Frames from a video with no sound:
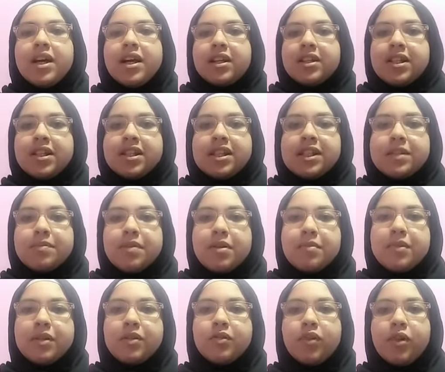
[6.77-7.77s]
This
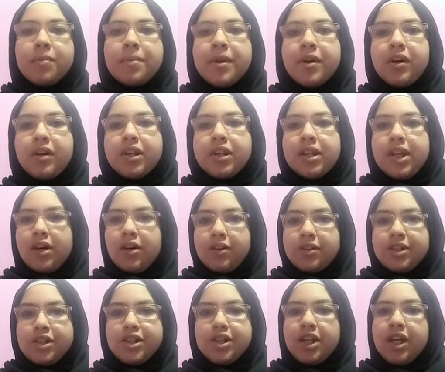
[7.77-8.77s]
experiment will be on the
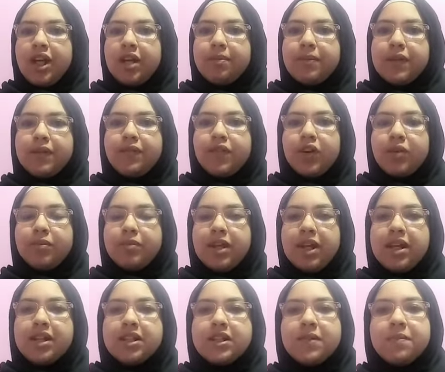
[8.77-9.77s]
oxygen element from the
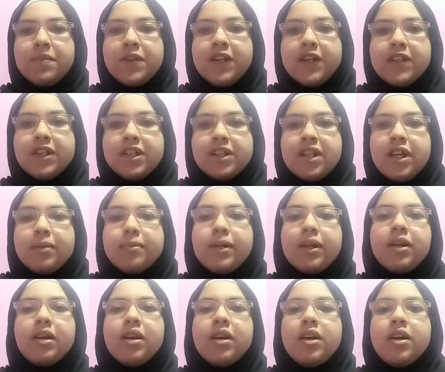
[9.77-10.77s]
lesson periodic table.